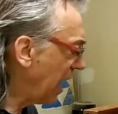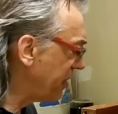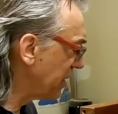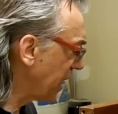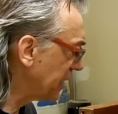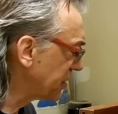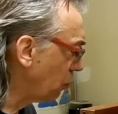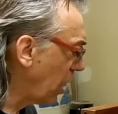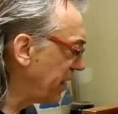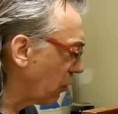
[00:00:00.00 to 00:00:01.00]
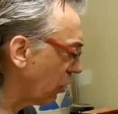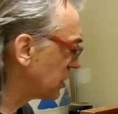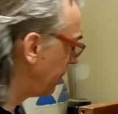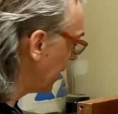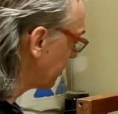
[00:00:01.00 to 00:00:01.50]
I think that's the way that
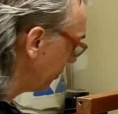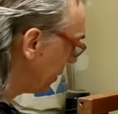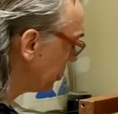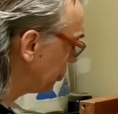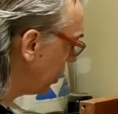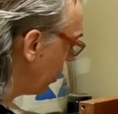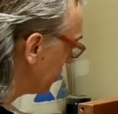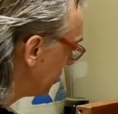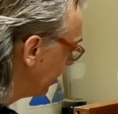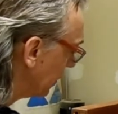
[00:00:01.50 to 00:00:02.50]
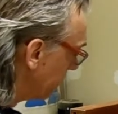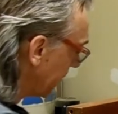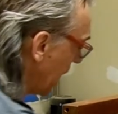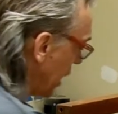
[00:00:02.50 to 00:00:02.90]
works best with these chairs too.